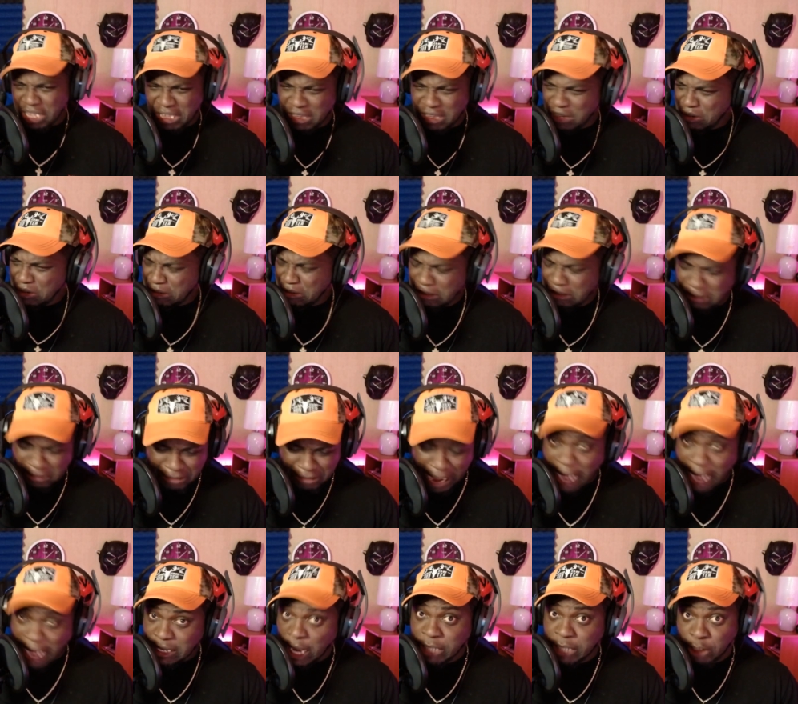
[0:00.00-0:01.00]
Oh,
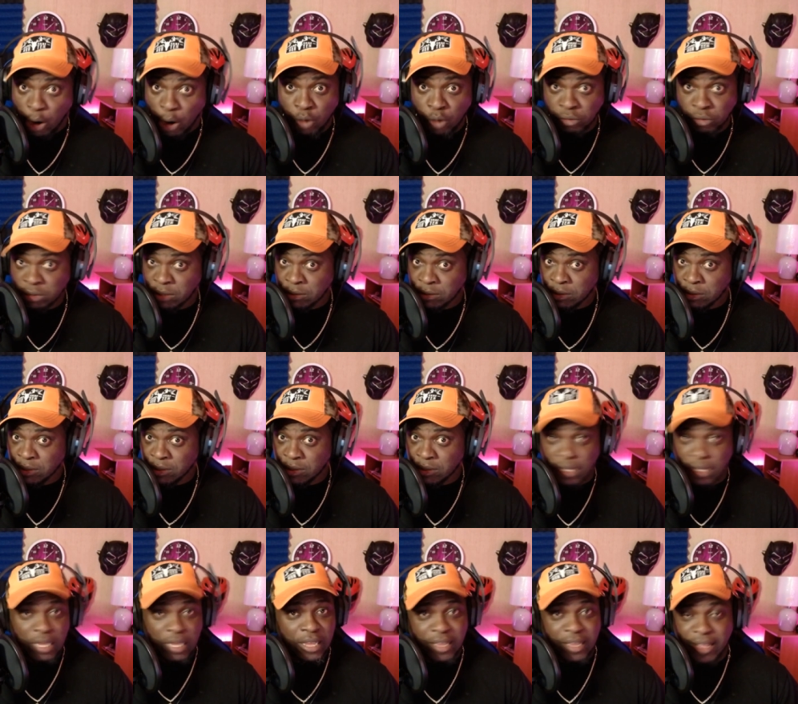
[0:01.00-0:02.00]
I, I told you.
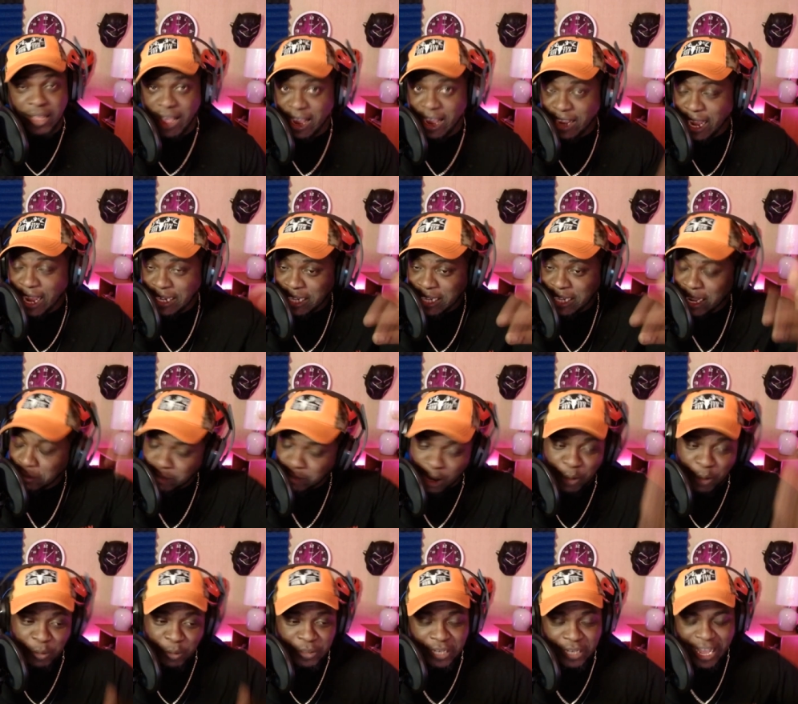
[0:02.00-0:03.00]
I goddamn
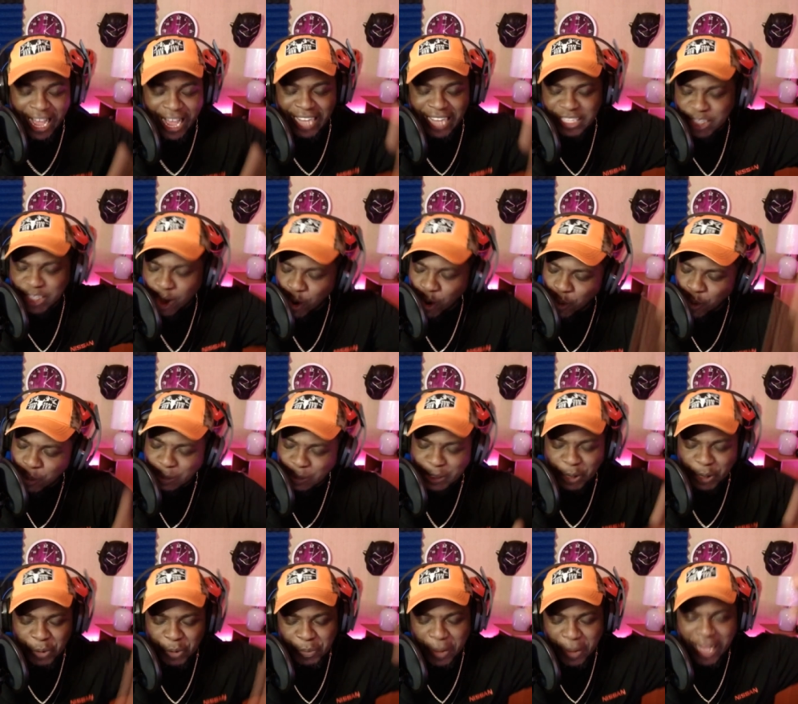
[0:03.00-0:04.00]
told you. I told
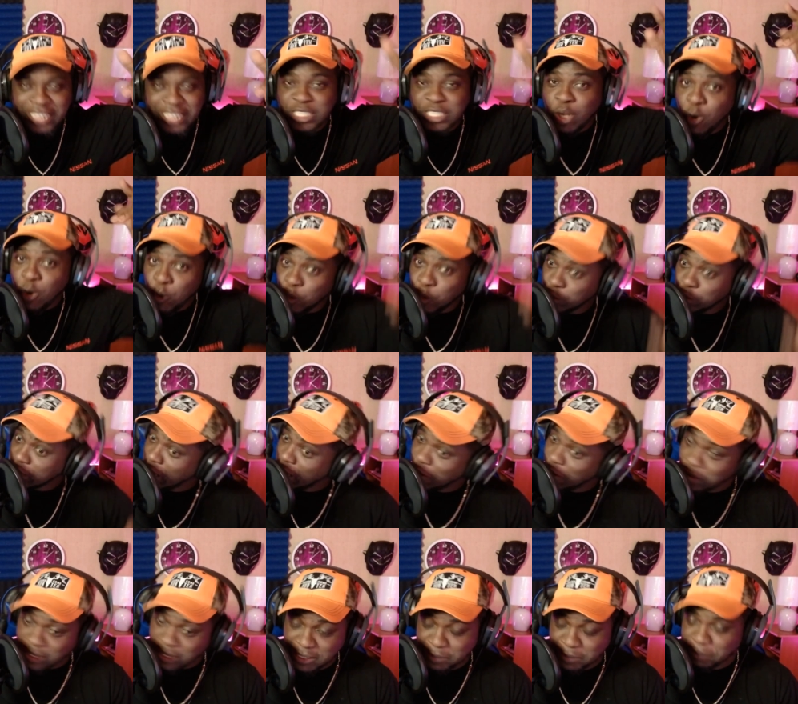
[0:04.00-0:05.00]
you. I told
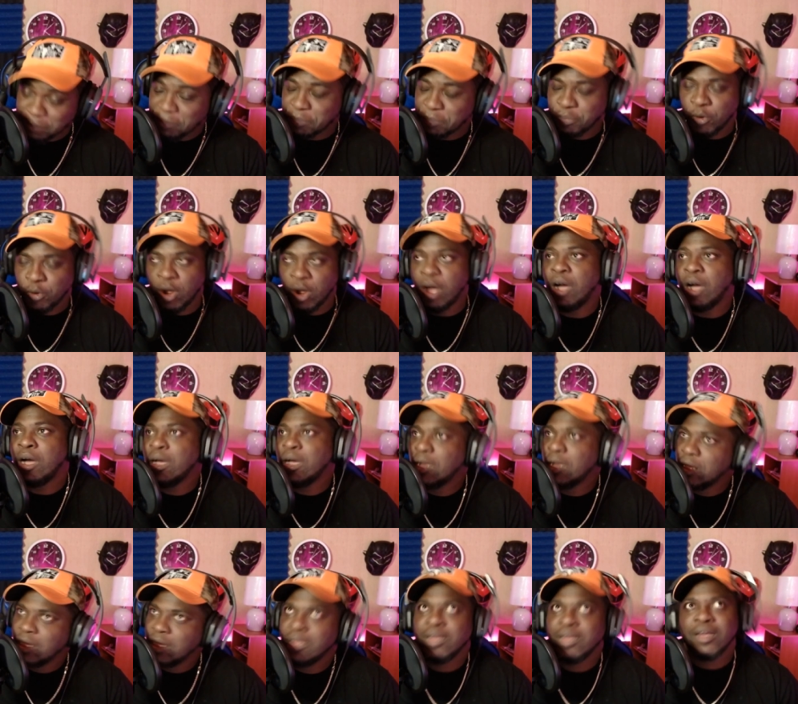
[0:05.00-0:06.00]
y'all this, bruh.
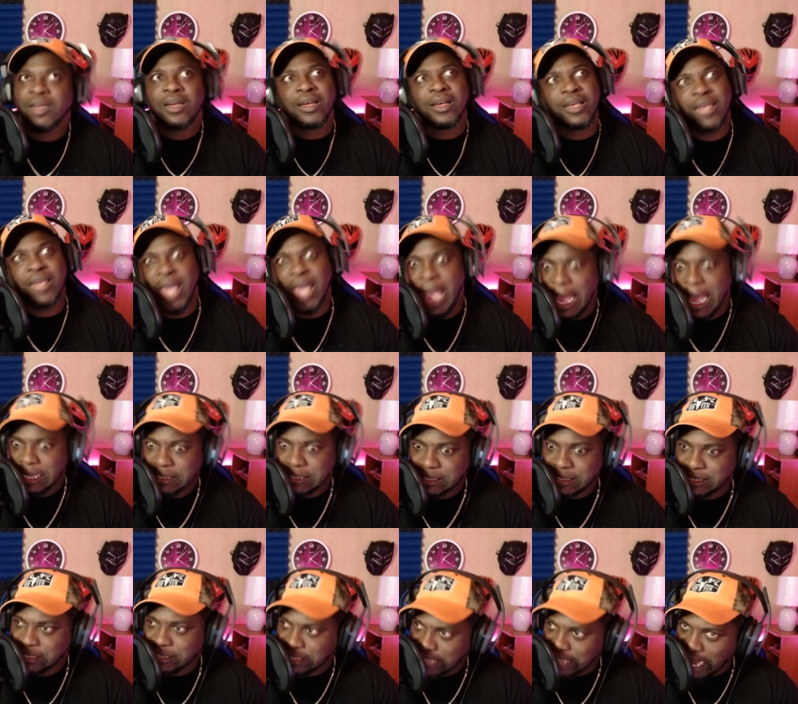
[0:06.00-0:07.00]
God
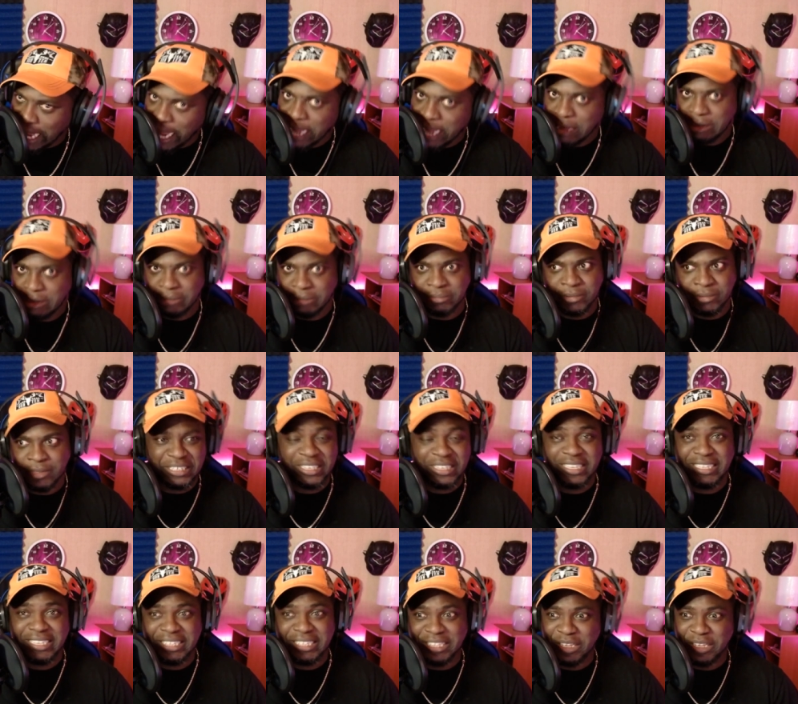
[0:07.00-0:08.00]
damn.
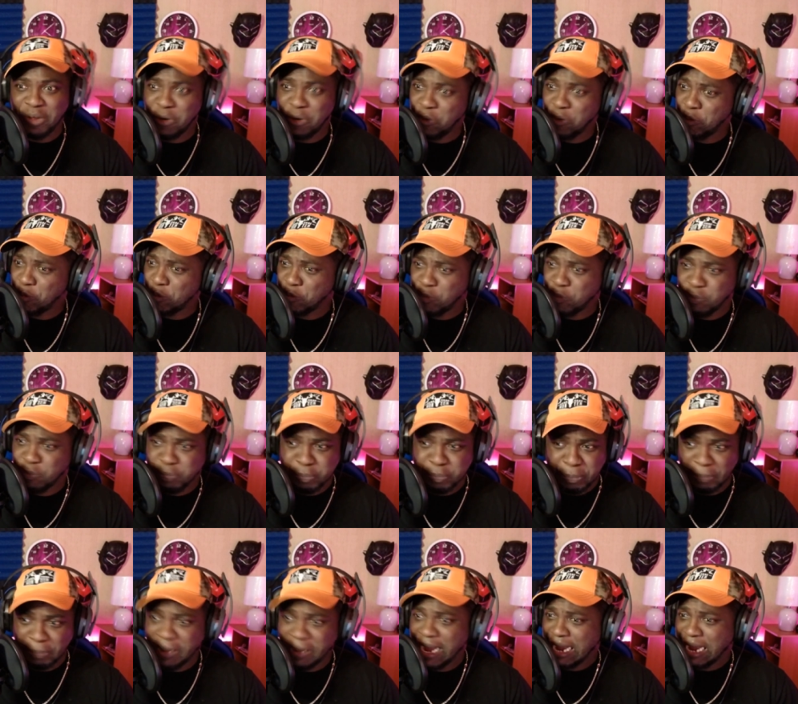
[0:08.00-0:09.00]
Oh
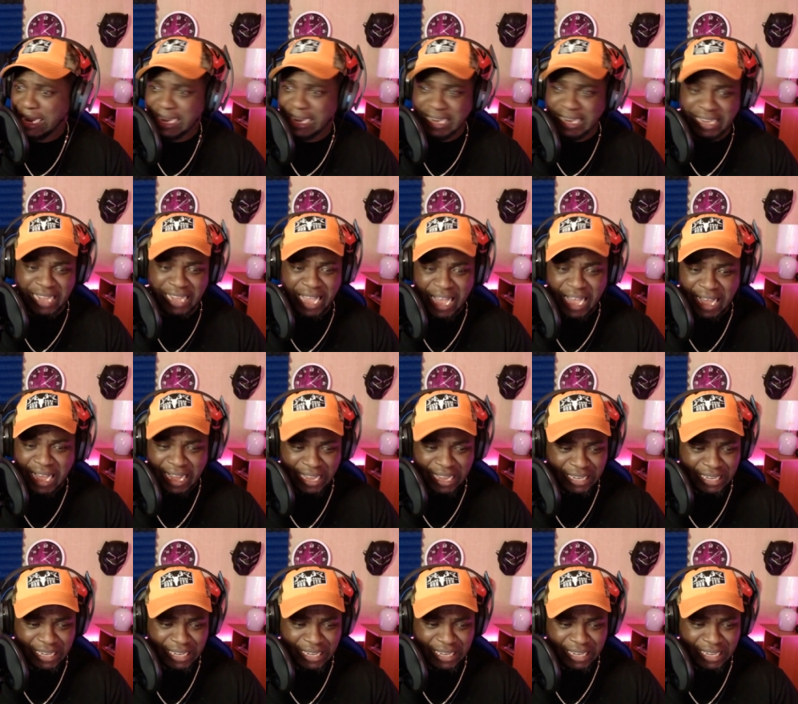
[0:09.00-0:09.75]
my god.